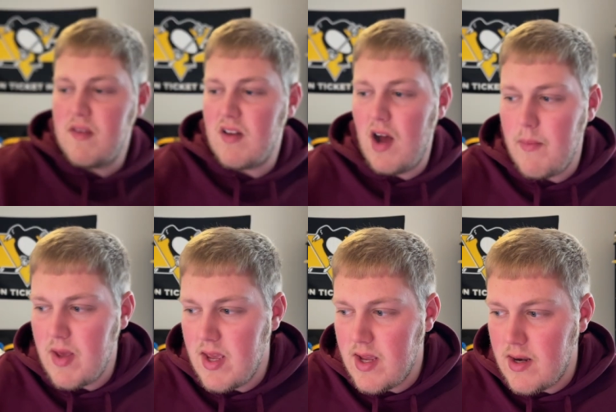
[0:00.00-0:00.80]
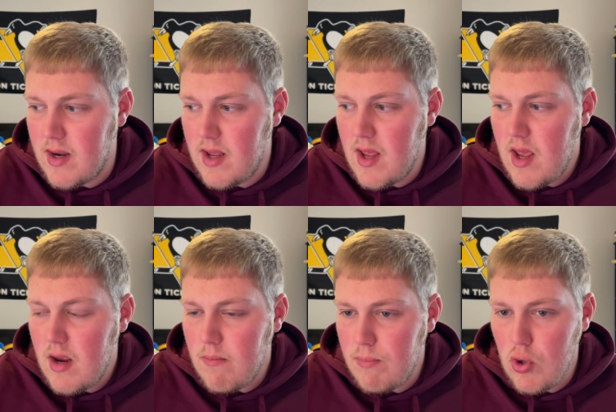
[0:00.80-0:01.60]
come in
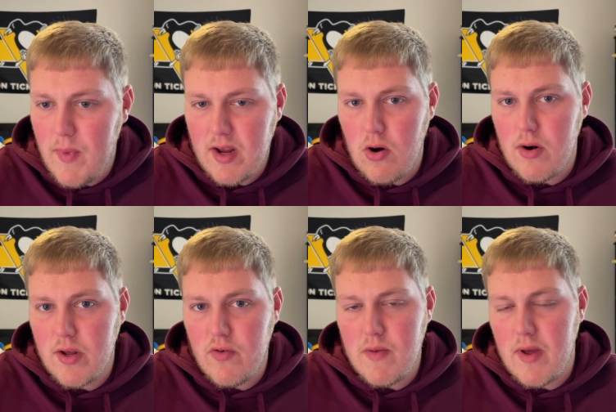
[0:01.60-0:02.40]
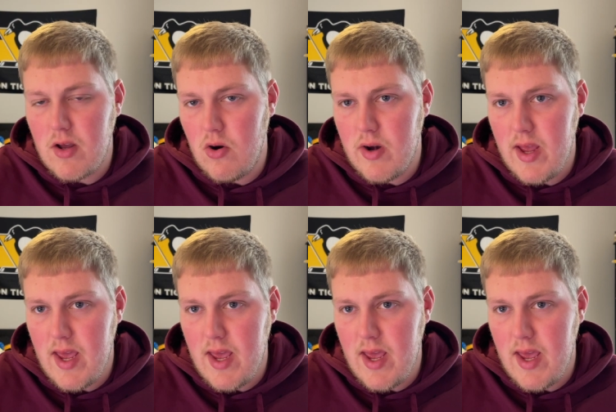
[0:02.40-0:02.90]
blue micarta, green micarta,